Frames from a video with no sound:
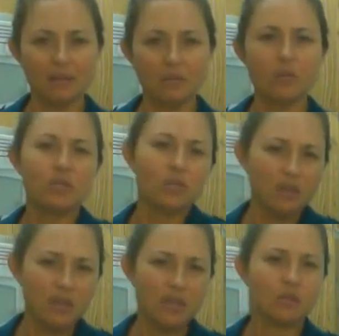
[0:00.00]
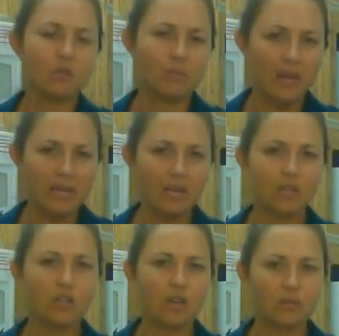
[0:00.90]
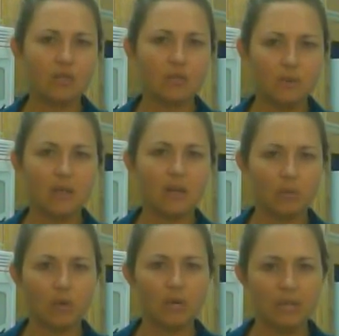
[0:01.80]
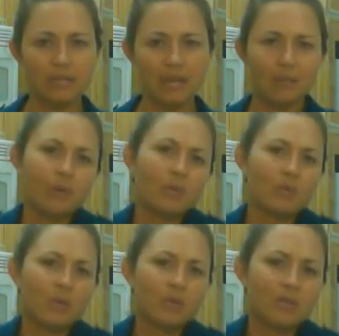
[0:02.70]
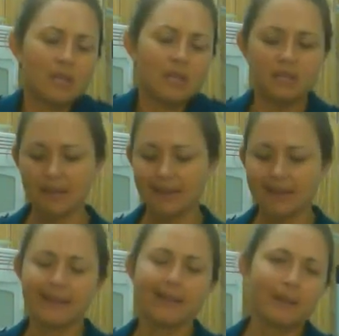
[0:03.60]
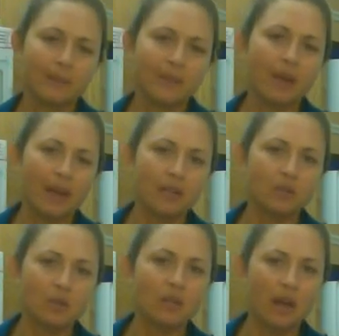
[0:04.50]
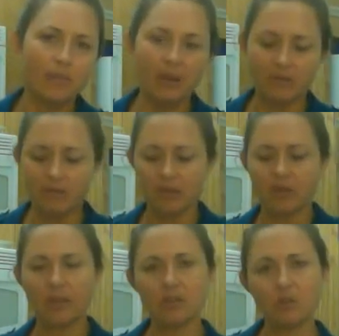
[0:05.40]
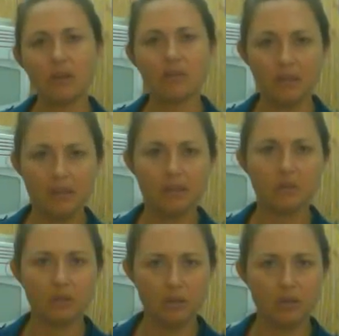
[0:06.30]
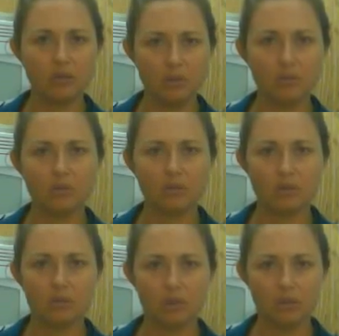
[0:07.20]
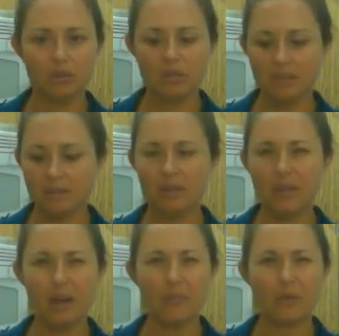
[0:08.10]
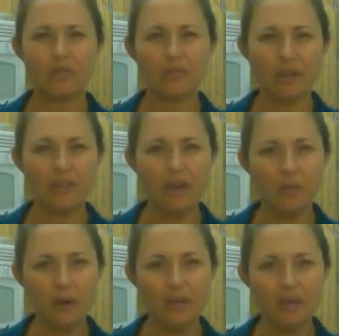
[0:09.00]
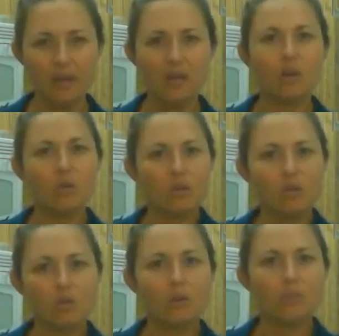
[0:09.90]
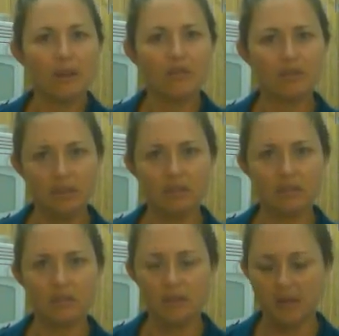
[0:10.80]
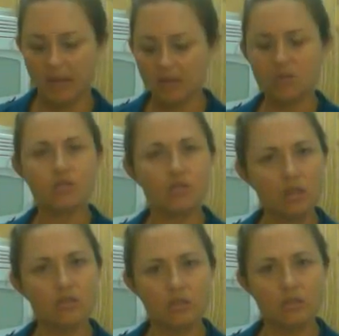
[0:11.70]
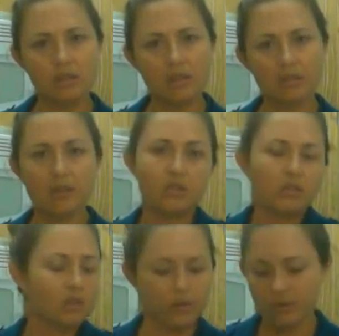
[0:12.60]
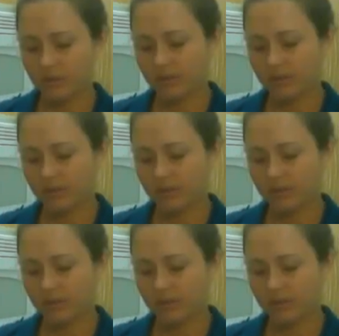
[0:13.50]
With certain things, with baking, generally speaking, I'm pretty exact, but with most things, I do it a lot by feel, and that's what I really like to encourage people to do with cooking. It's a lot more fun that way when you do it by feel, and just trust yourself, and you'll learn.